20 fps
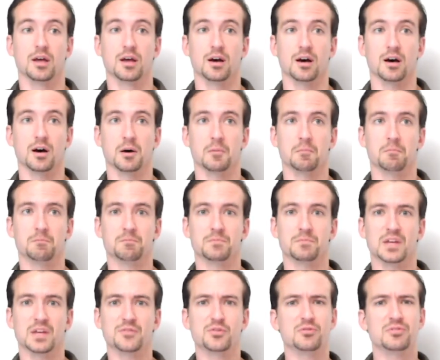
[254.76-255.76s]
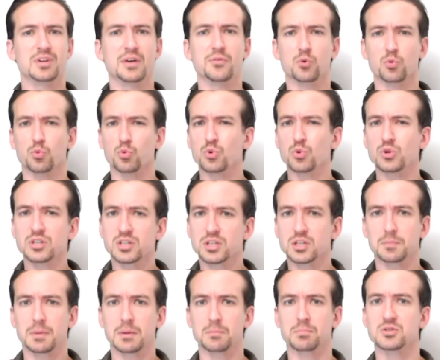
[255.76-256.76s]
um, if you've never really
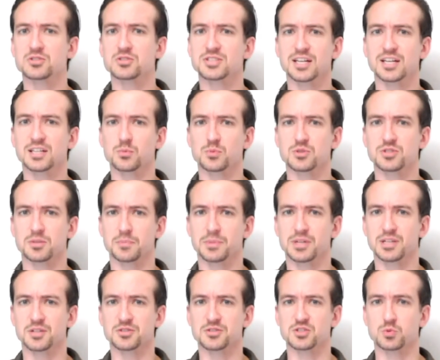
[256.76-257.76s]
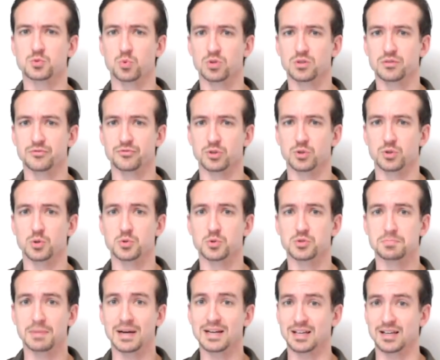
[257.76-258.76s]
been presented with somebody else's worldview
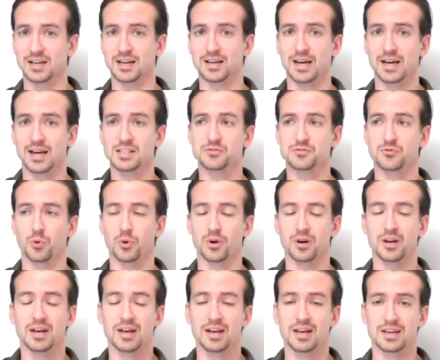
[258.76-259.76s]
who's making a case for it,